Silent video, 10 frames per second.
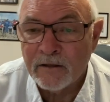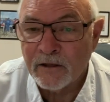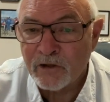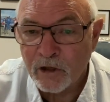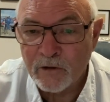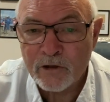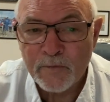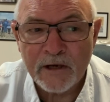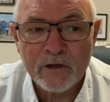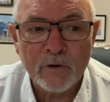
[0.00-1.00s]
The children's
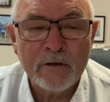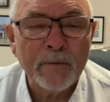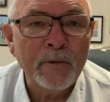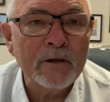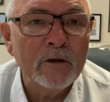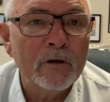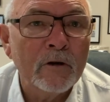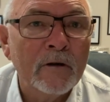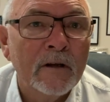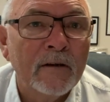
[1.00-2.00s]
ministry will put
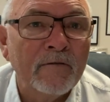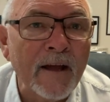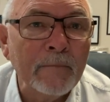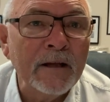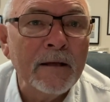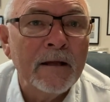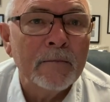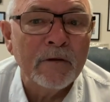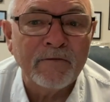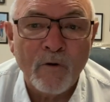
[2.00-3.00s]
your family
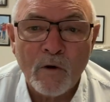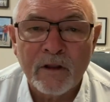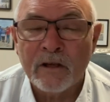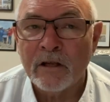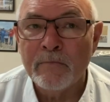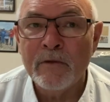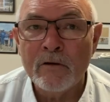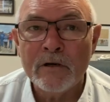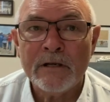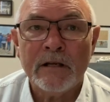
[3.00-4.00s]
before the
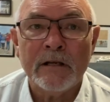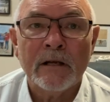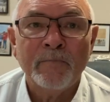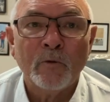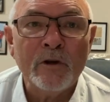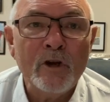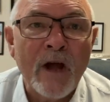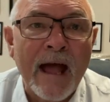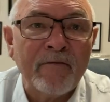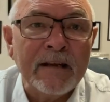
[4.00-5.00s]
community. When you
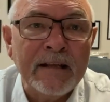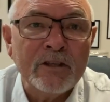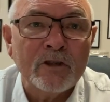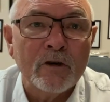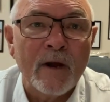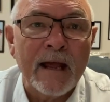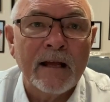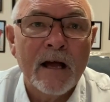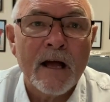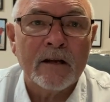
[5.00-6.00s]
have an Easter egg
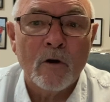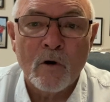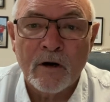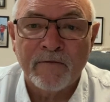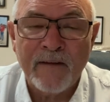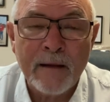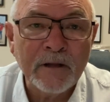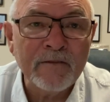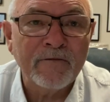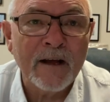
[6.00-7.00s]
hunt or a
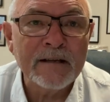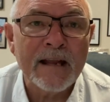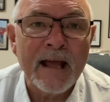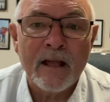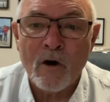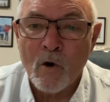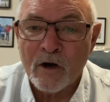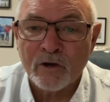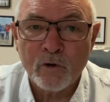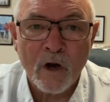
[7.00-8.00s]
family fun day or
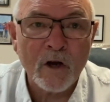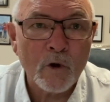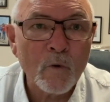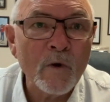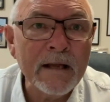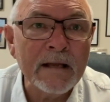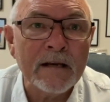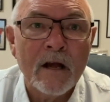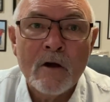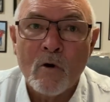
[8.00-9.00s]
a trunk or
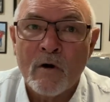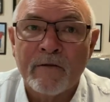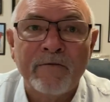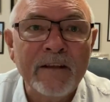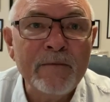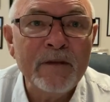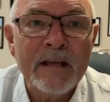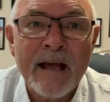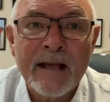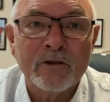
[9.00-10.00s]
wean or a
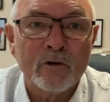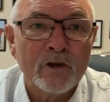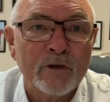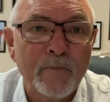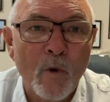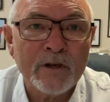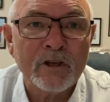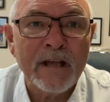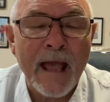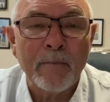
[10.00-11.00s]
VBS or a sports
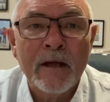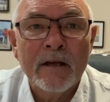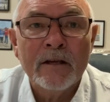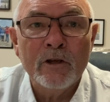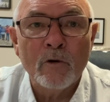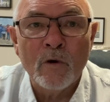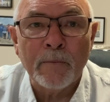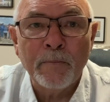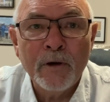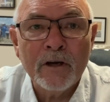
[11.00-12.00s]
camp, you will
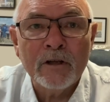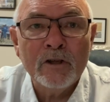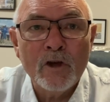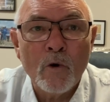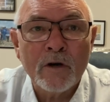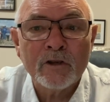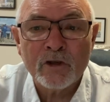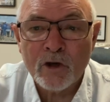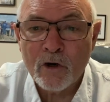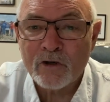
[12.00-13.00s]
put your
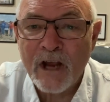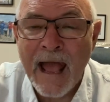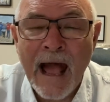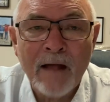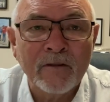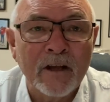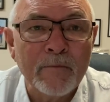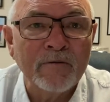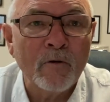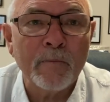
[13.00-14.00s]
church out there
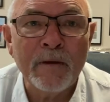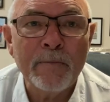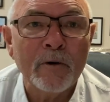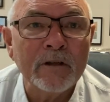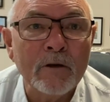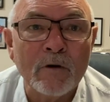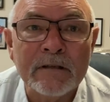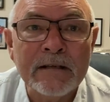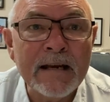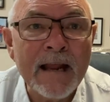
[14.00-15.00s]
before people you will
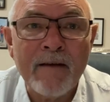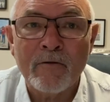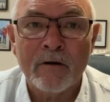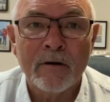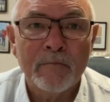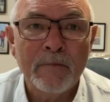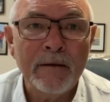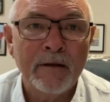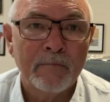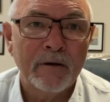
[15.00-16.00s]
never
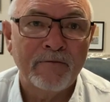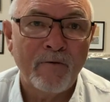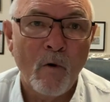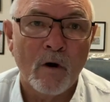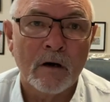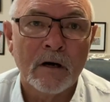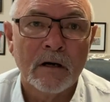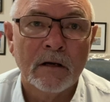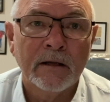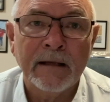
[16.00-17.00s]
be before
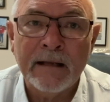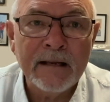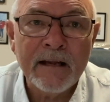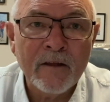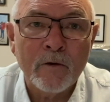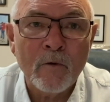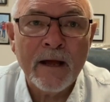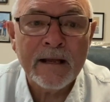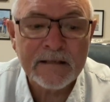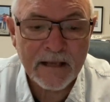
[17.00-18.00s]
in any other
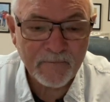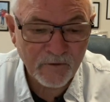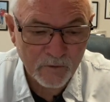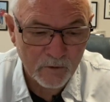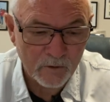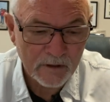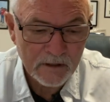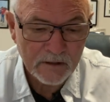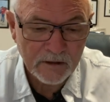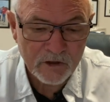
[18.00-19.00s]
way except through
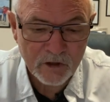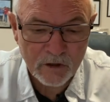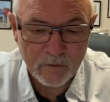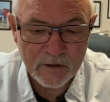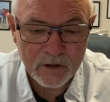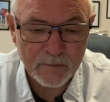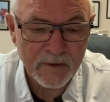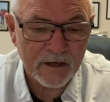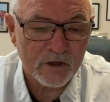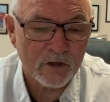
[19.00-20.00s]
the children's
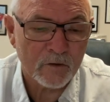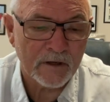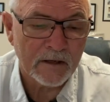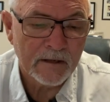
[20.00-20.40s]
ministry.